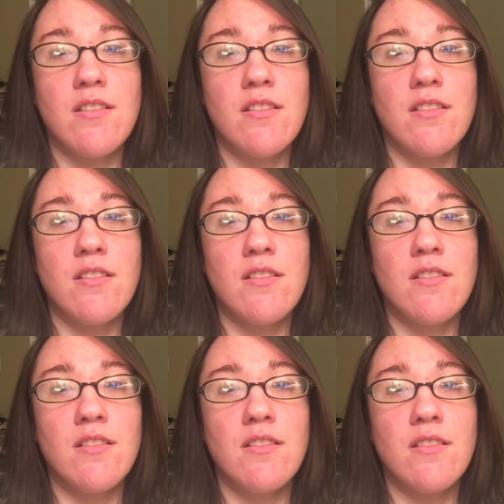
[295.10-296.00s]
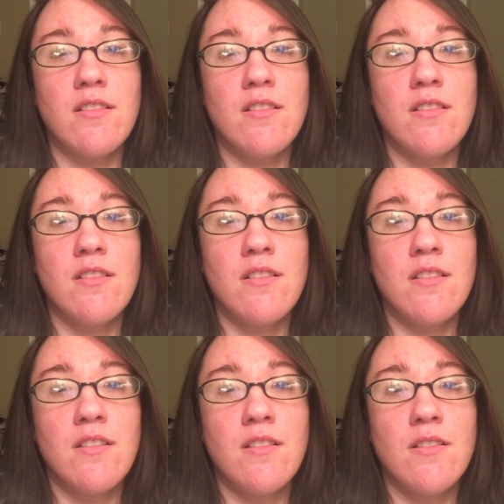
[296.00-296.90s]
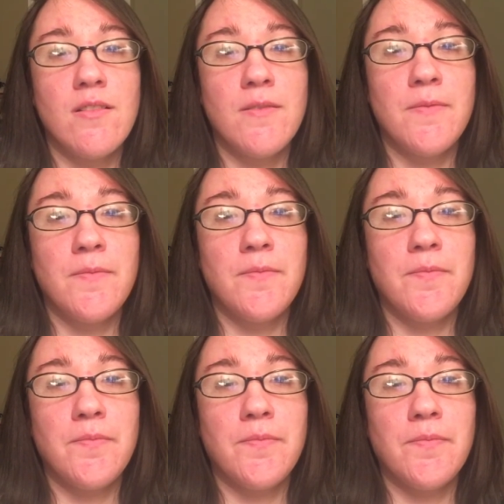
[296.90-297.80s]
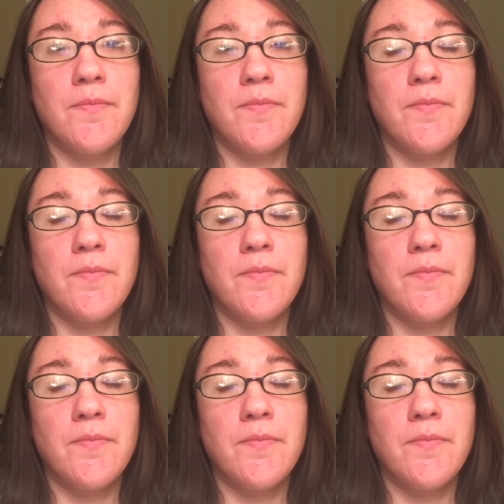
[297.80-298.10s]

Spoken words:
Nobody speaks.